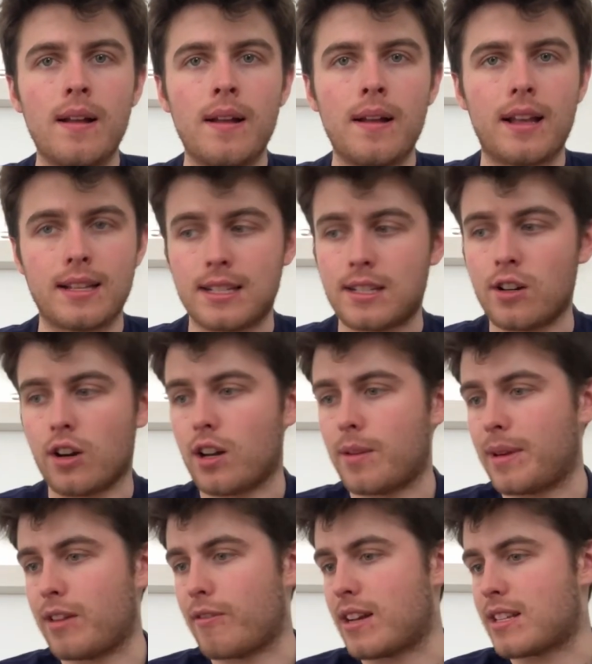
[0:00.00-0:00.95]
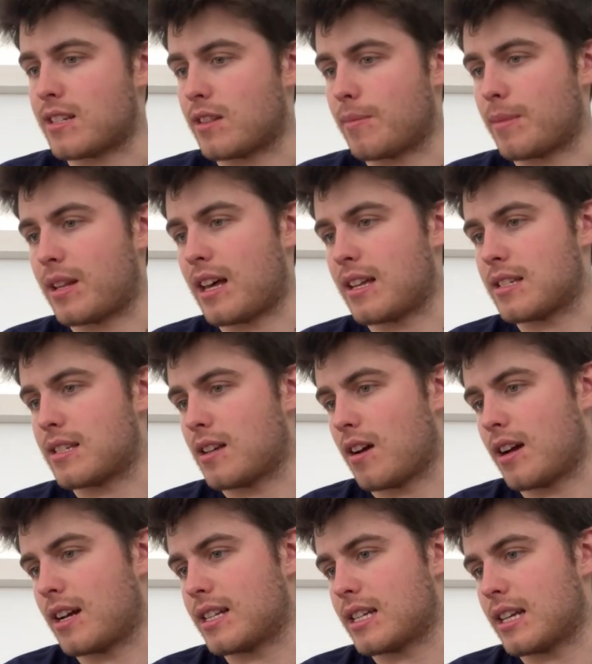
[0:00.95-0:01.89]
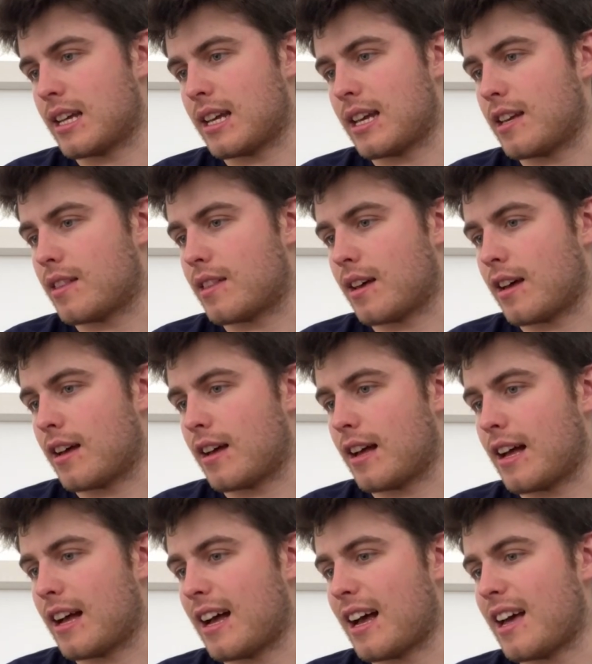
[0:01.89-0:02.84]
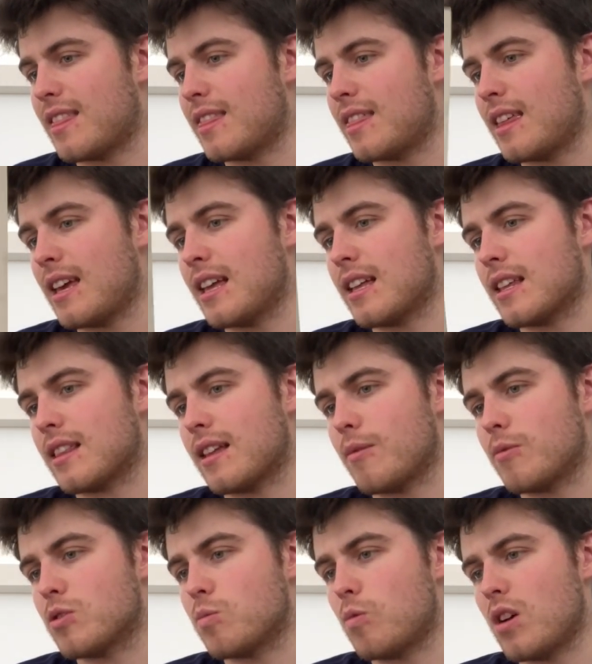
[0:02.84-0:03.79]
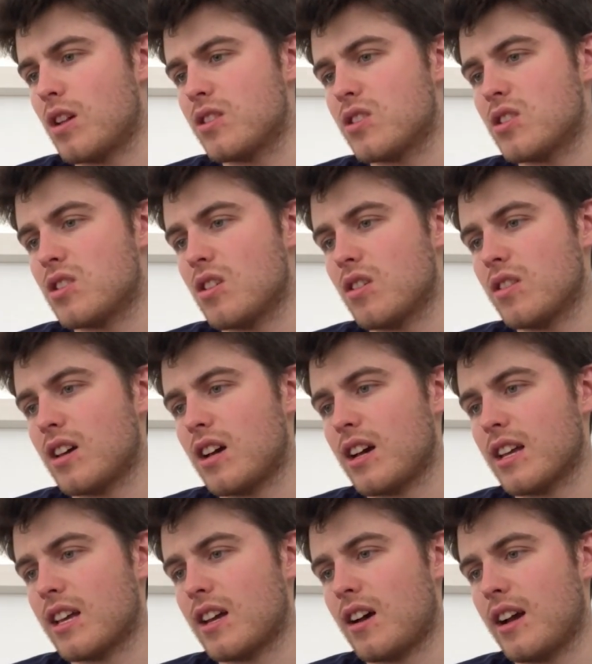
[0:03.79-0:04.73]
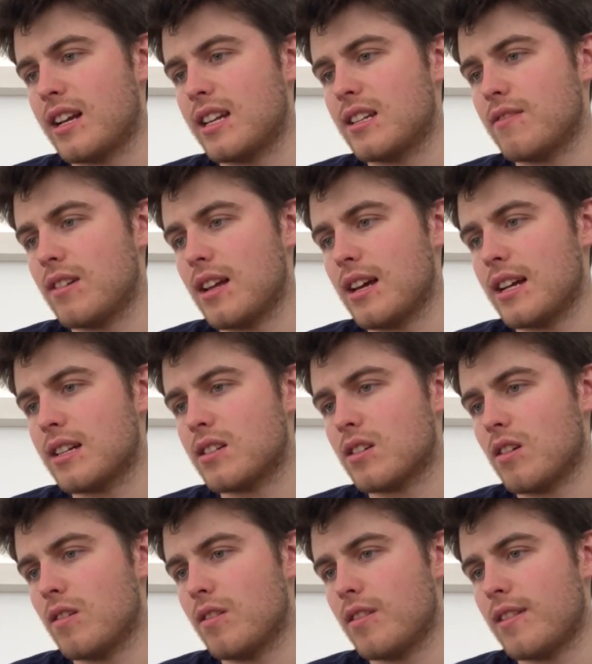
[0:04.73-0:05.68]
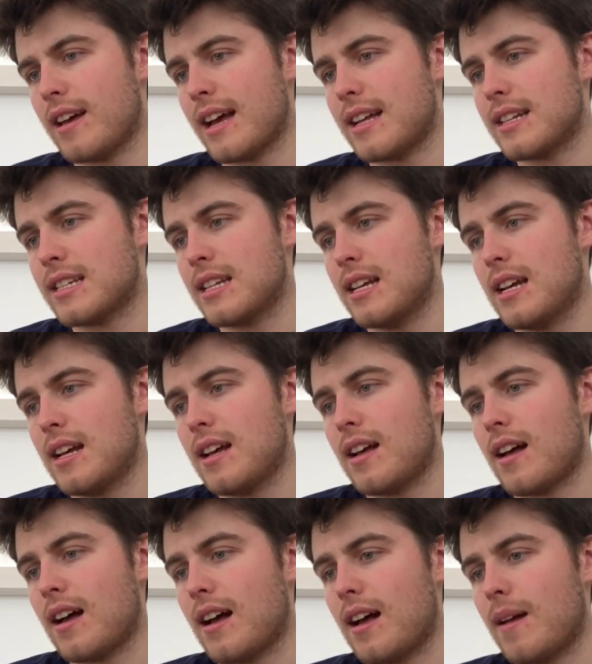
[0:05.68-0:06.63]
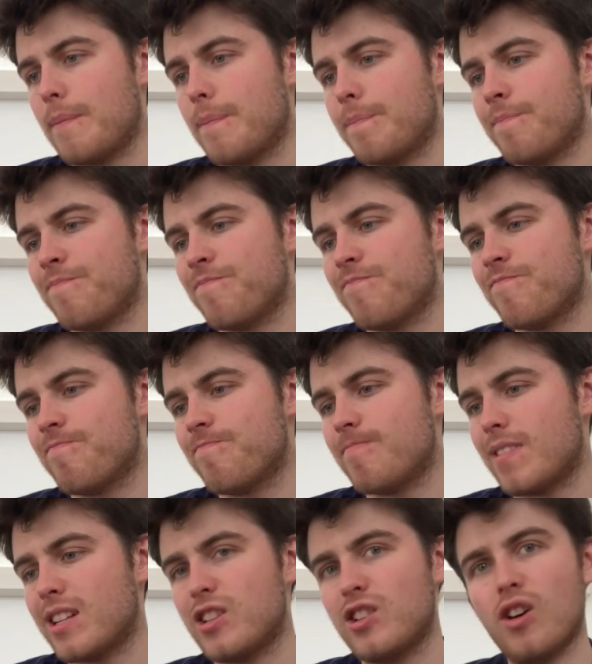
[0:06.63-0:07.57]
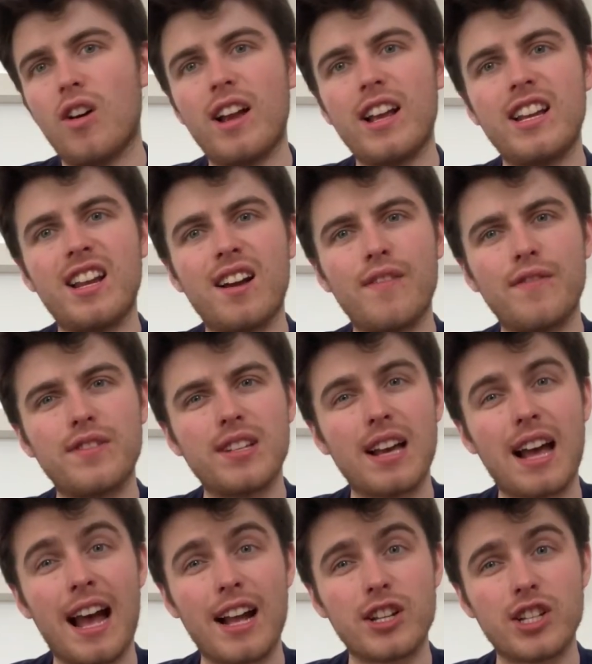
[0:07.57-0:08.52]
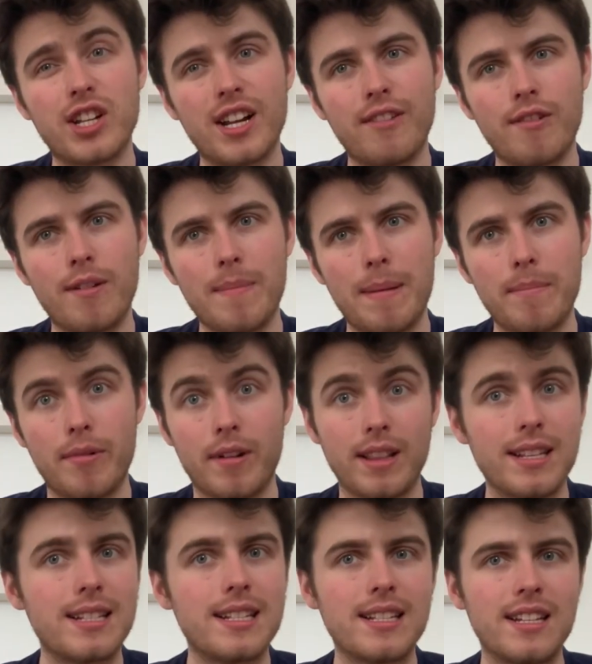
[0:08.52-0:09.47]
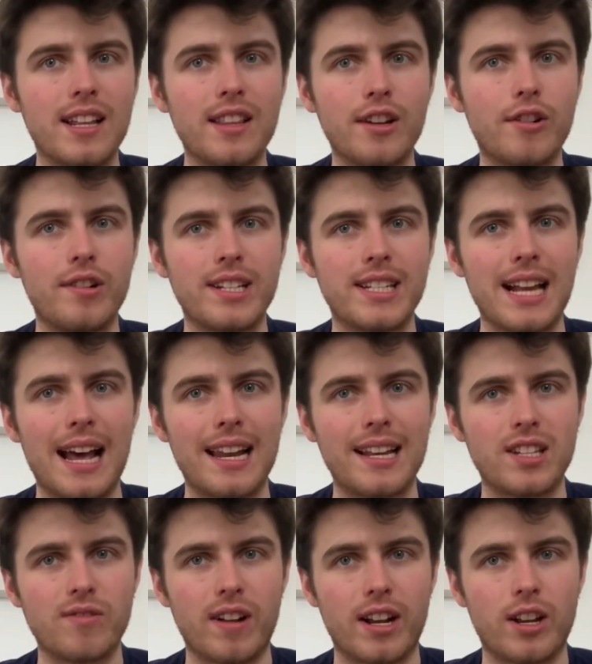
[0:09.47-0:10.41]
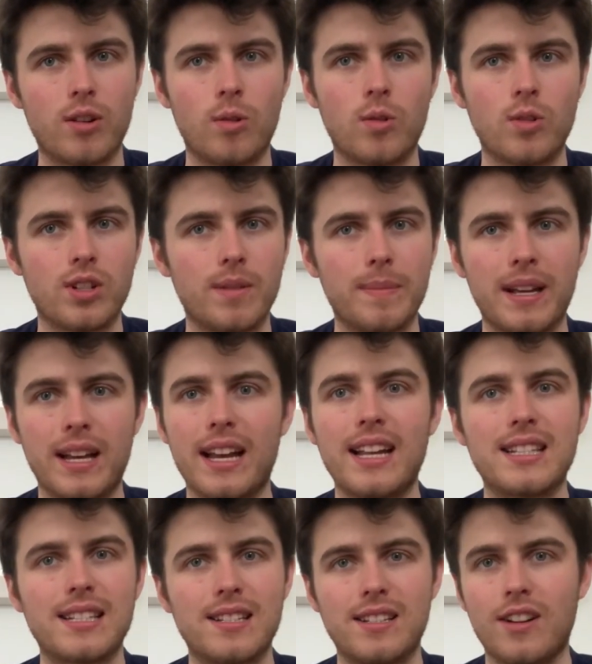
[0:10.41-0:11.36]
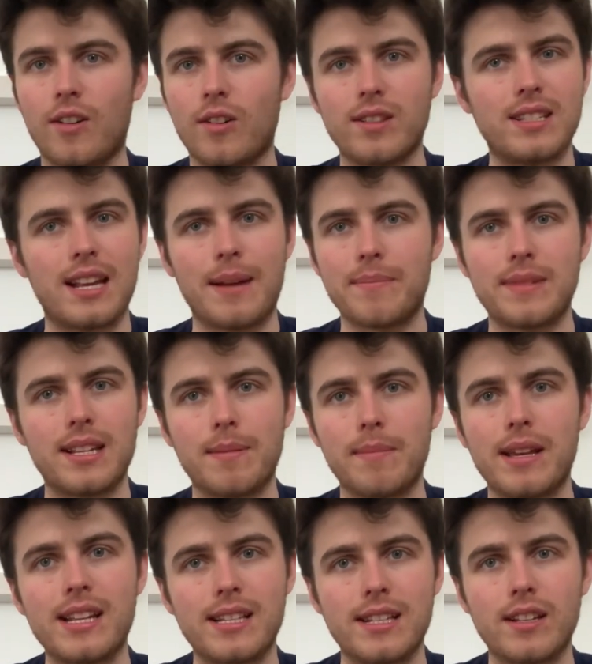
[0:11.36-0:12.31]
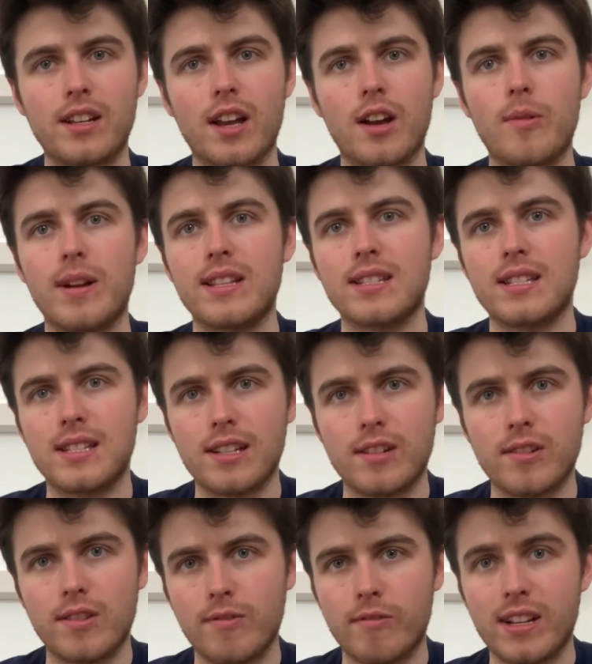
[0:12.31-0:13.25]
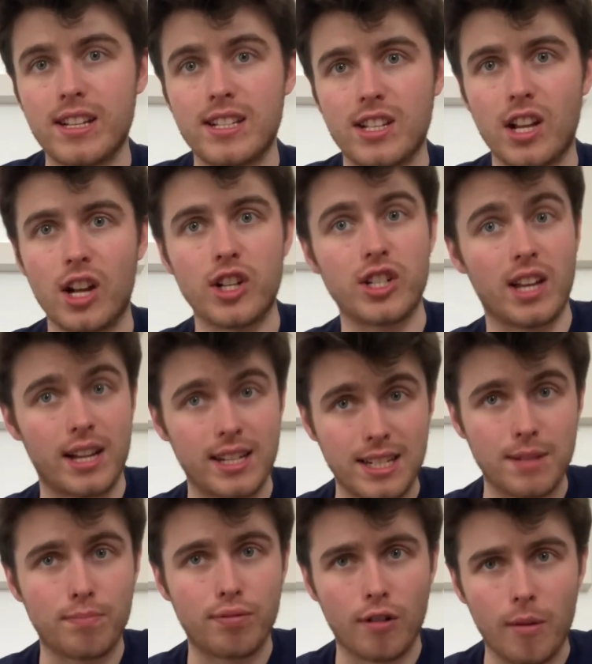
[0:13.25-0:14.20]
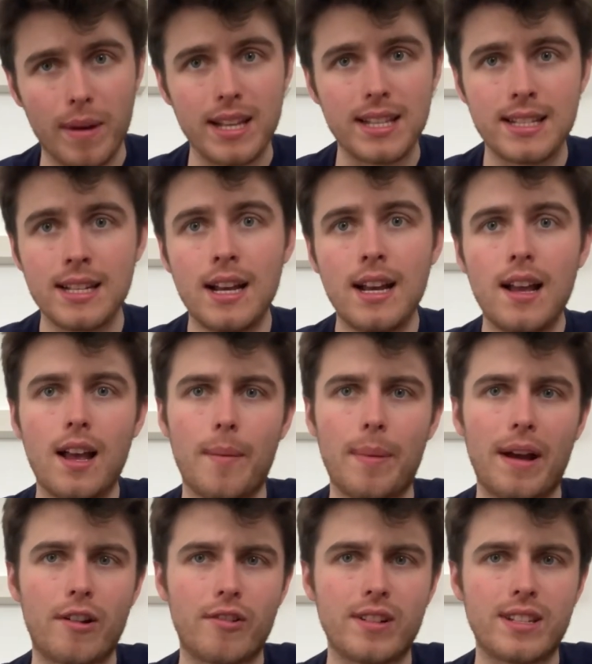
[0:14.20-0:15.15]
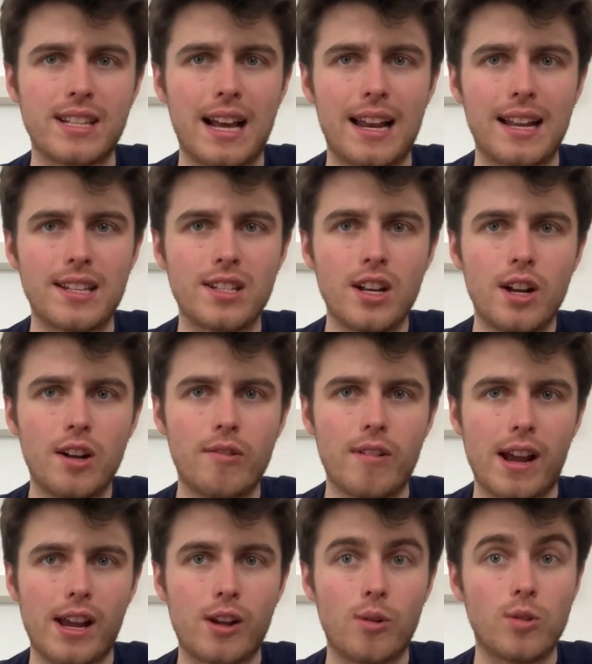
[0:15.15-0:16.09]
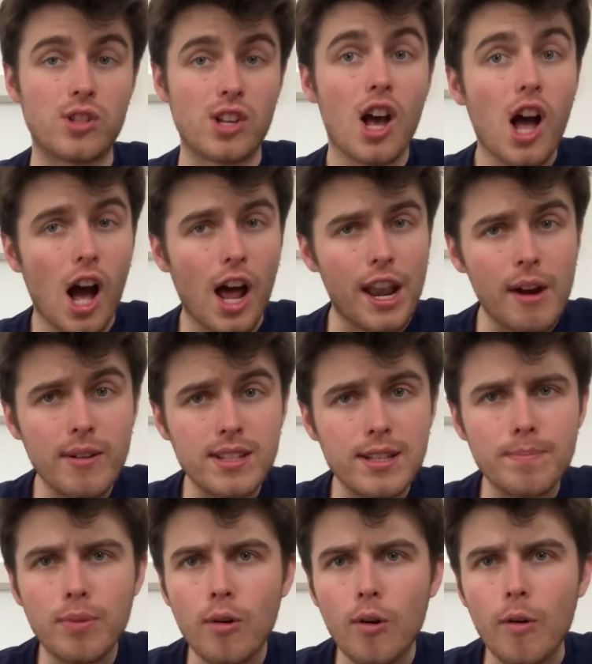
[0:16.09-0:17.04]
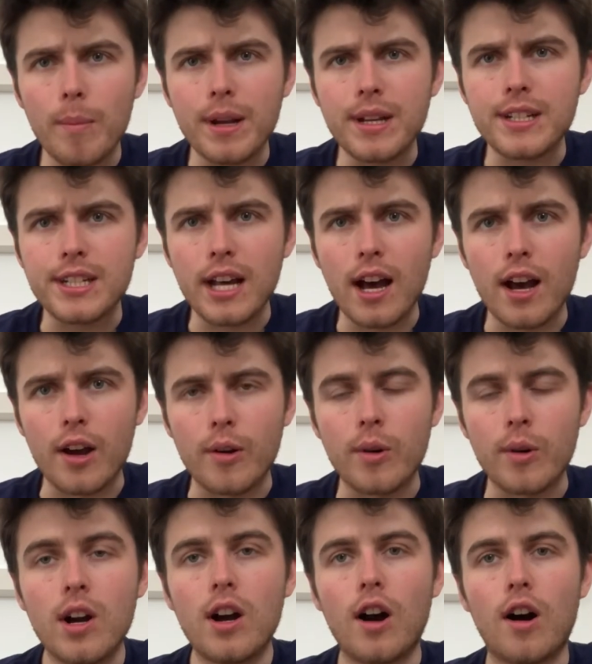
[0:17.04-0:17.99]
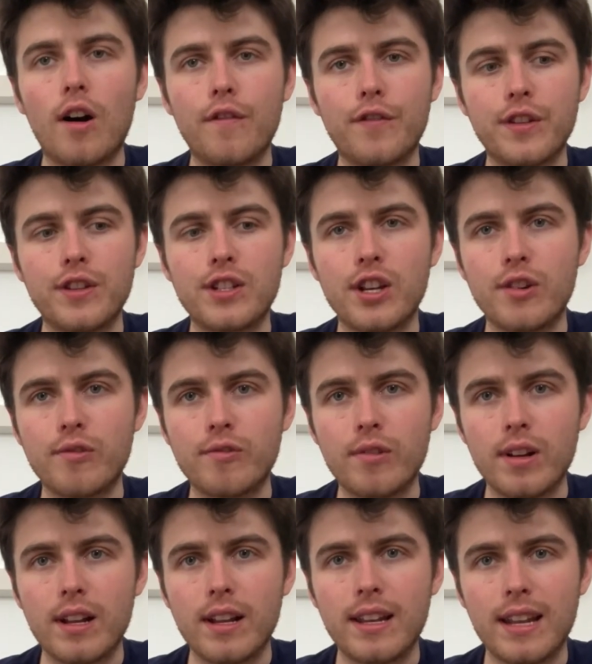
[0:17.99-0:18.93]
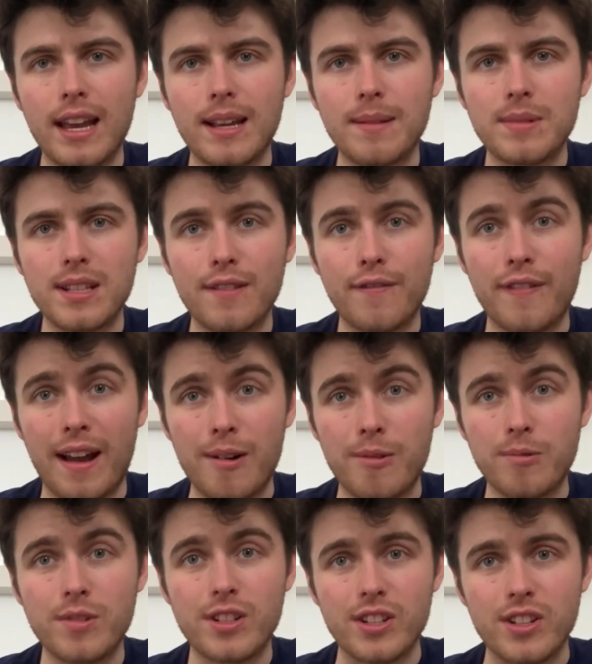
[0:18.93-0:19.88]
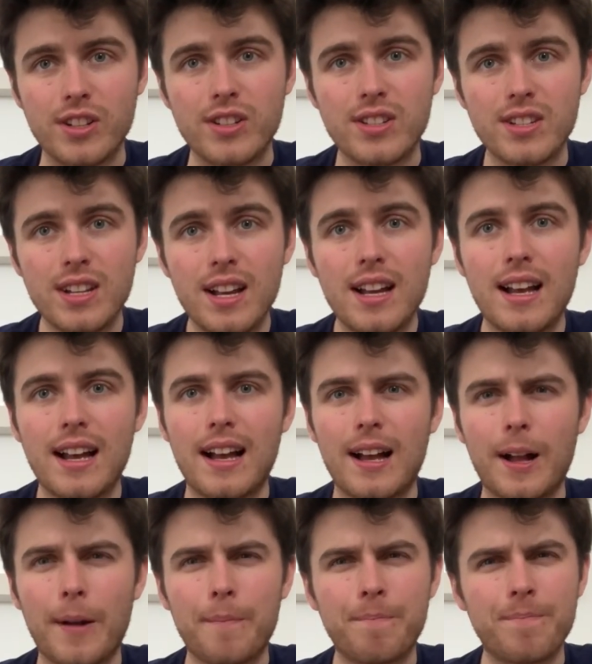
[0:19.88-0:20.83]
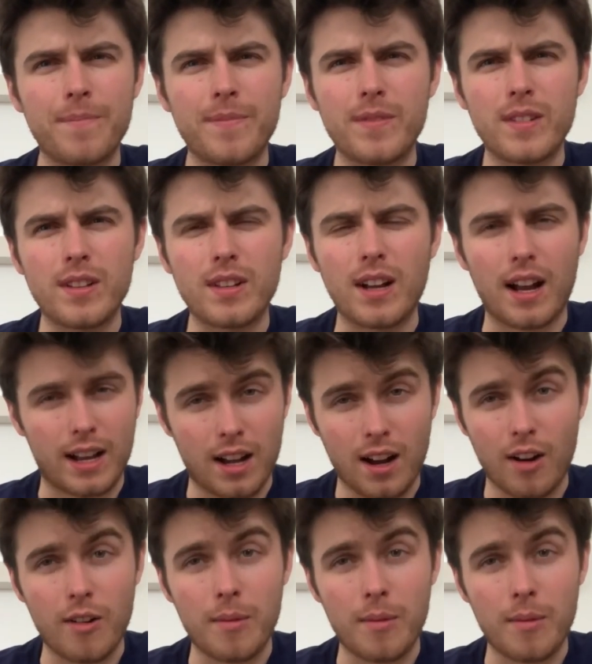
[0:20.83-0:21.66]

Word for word: Because it's not gonna be the rest of them on that side either. Uh, I think there was one song that I kind of liked on that. Um, but not enough to actually remember it. This is another Chrysalis record, but it's not tempting me to go into the research that I did promise about Chrysalis records. I know it's a portmanteau of the two names of the founders. Um, I can't